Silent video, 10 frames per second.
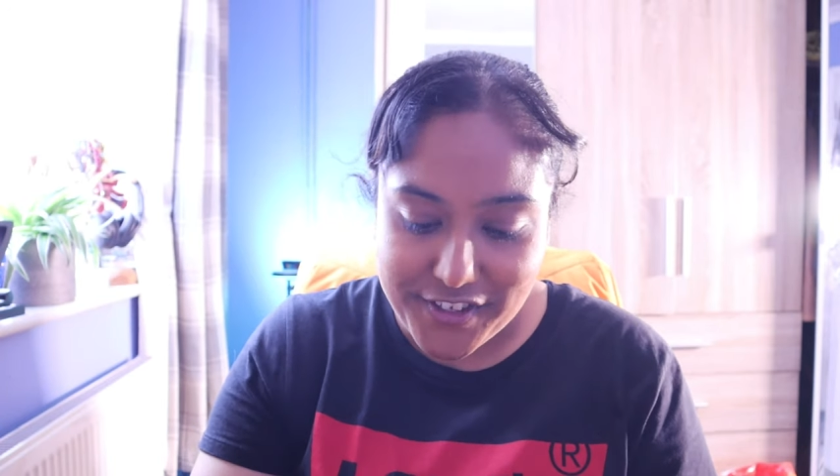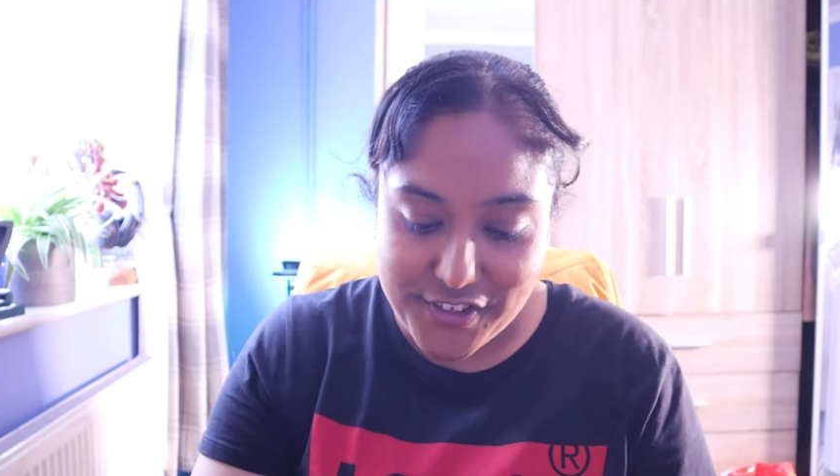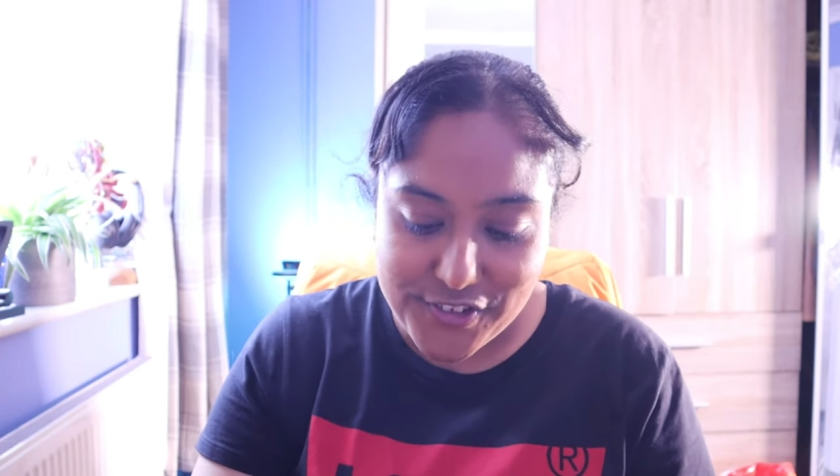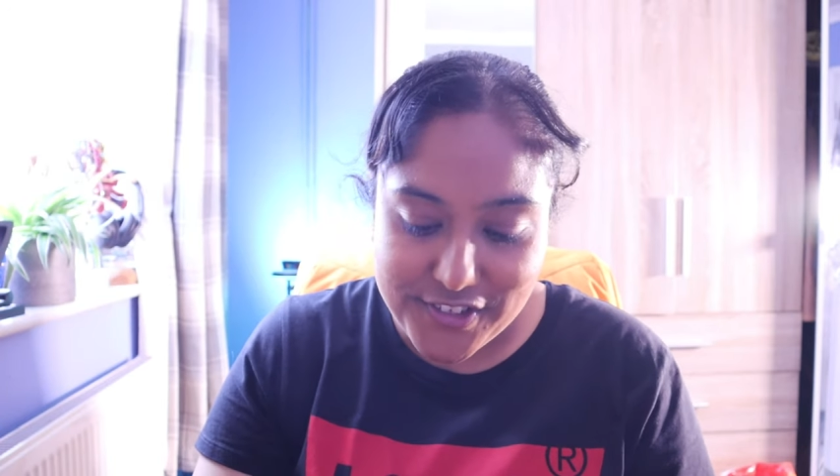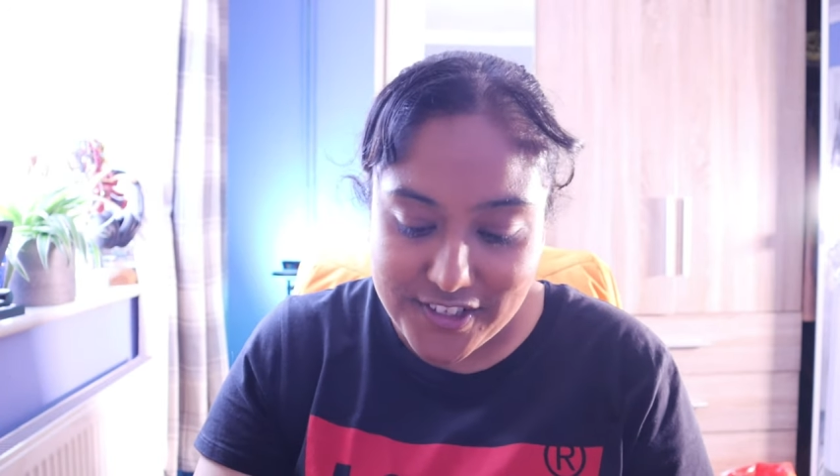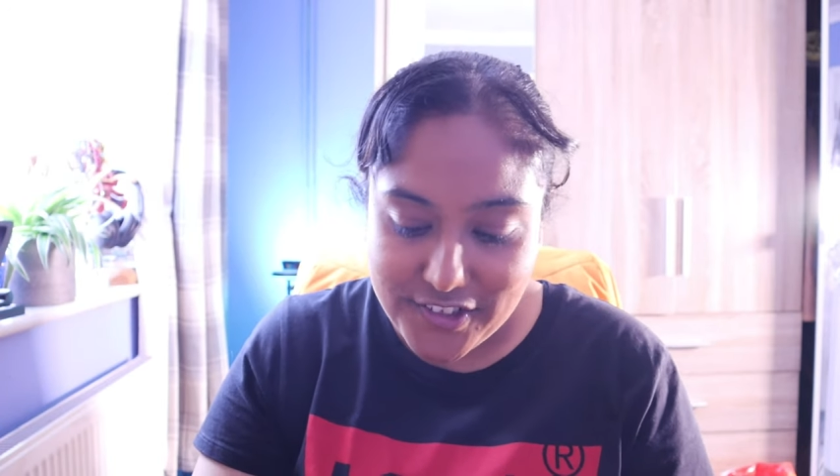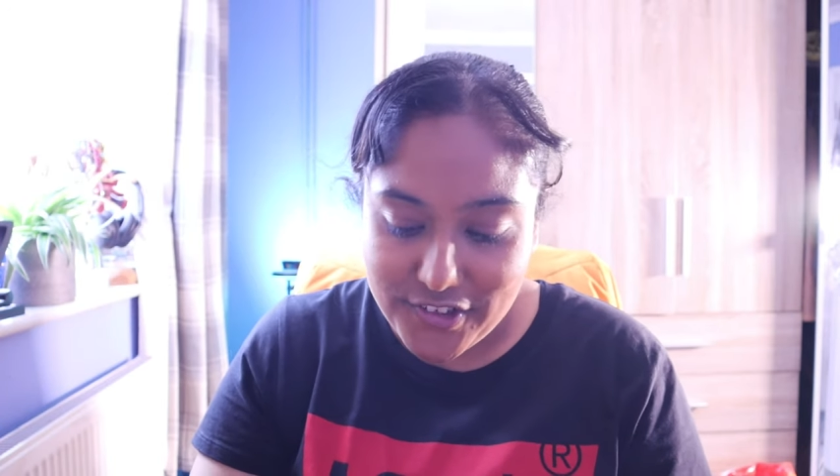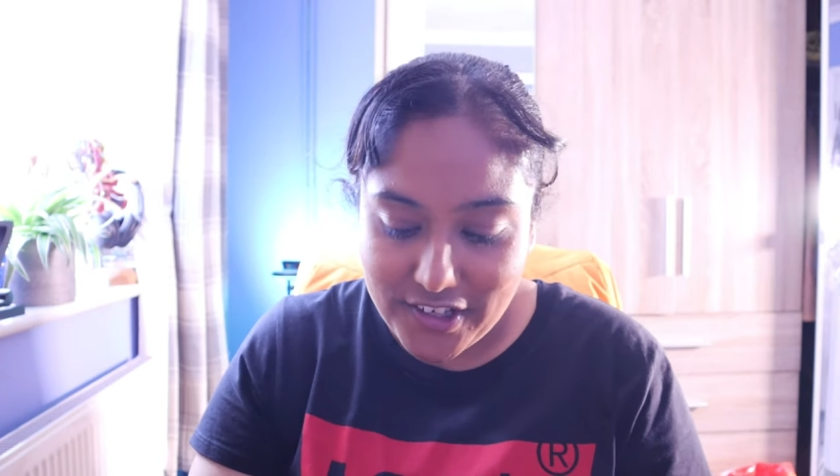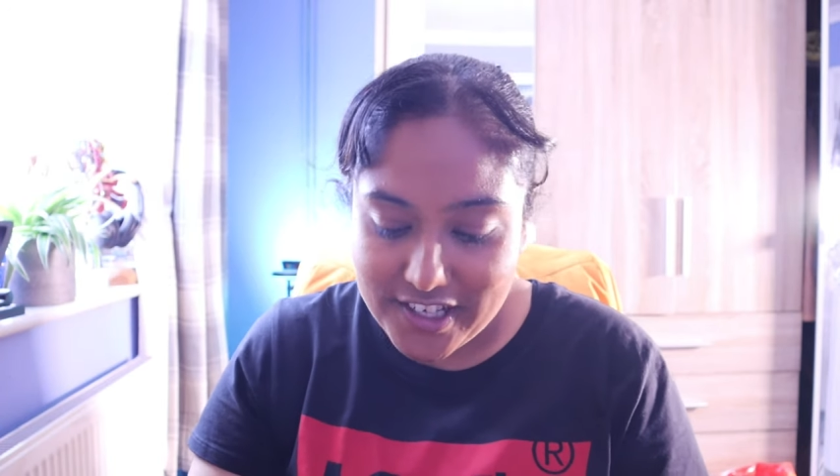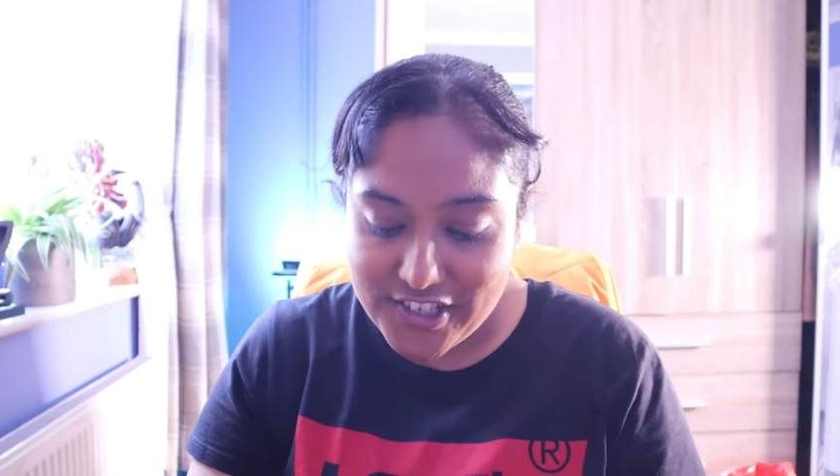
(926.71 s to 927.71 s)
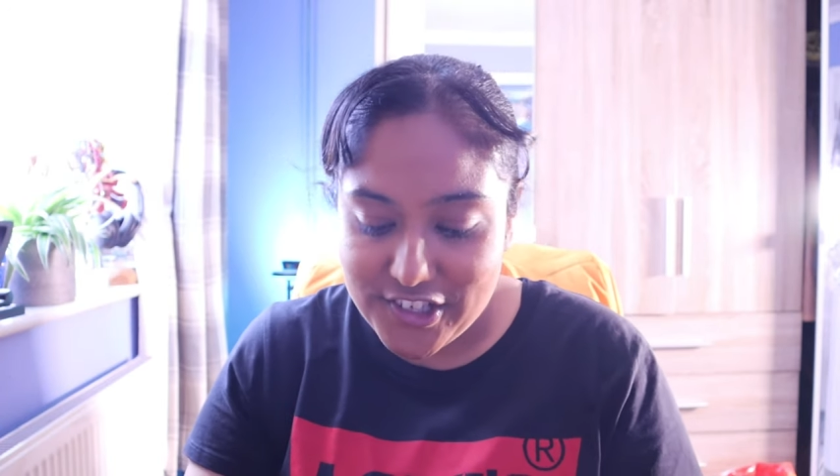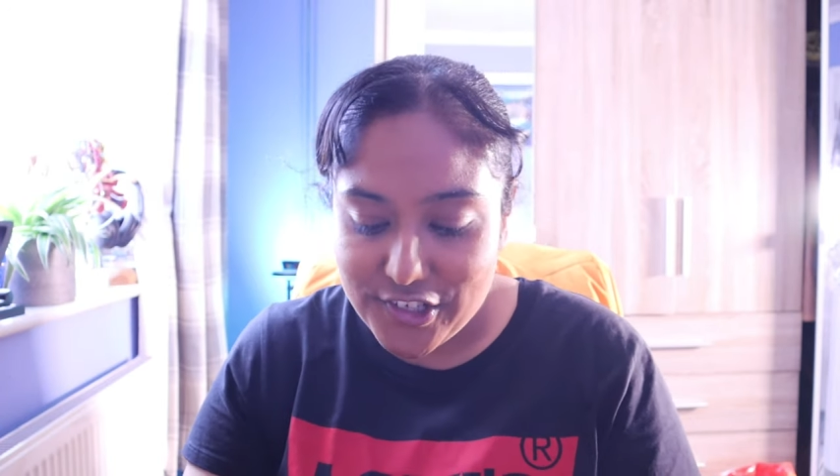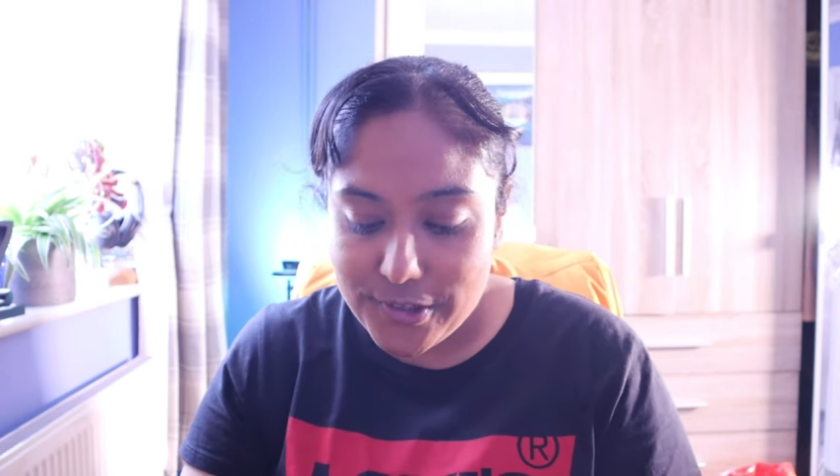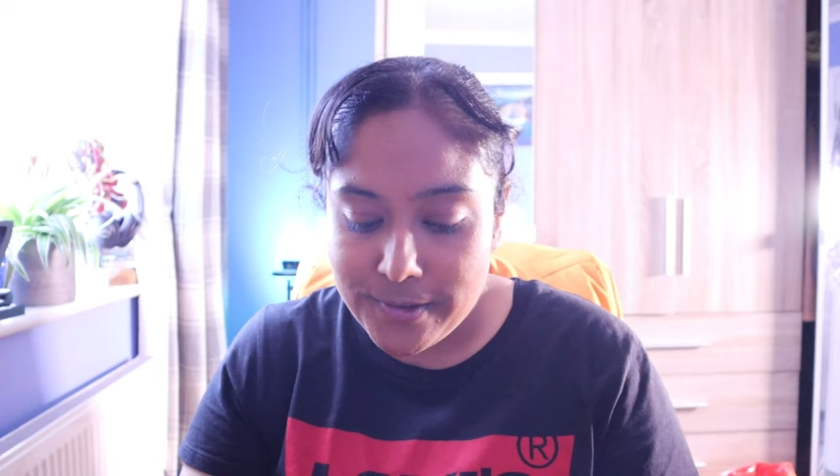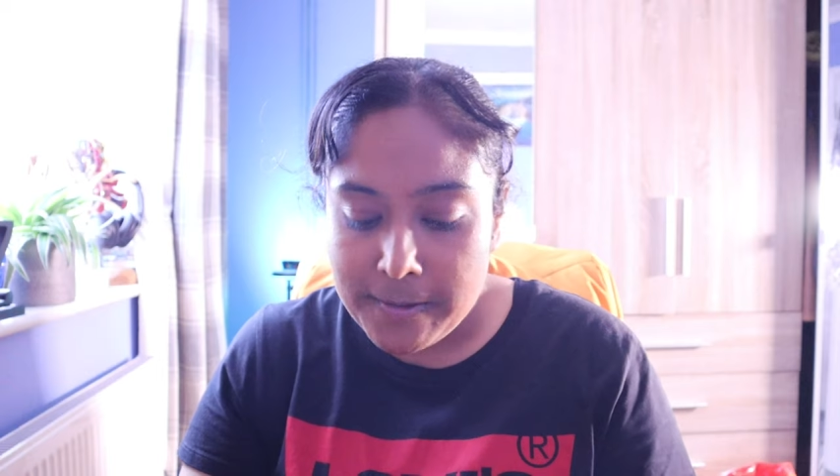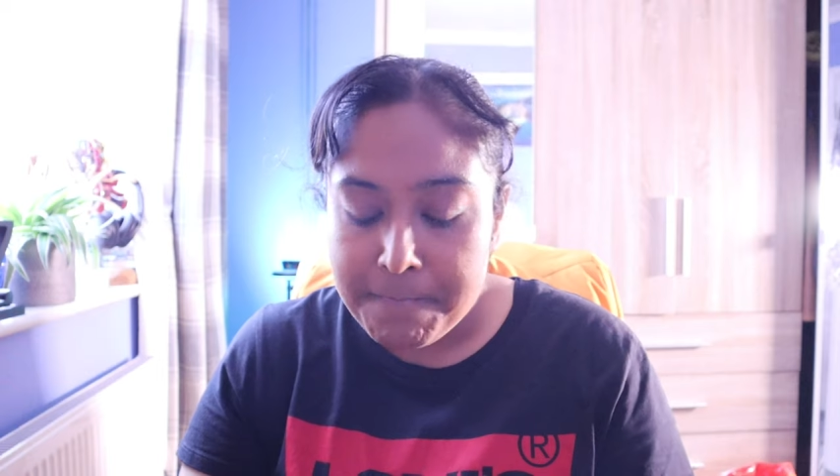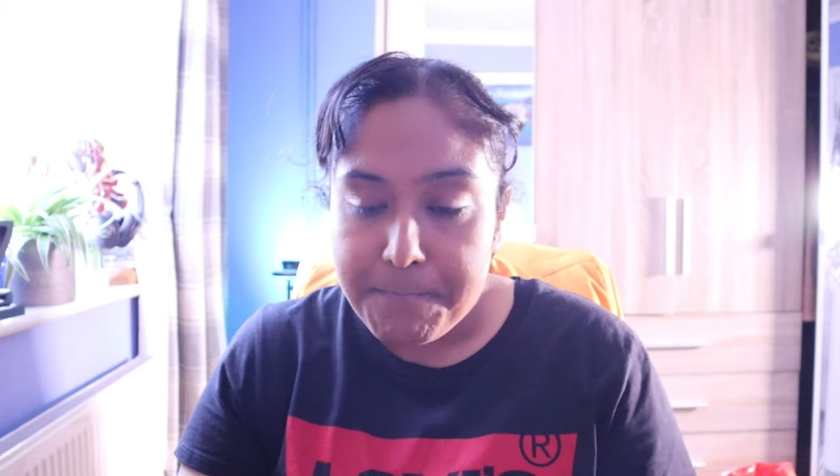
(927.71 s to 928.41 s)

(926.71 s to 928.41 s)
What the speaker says: you so I can show you.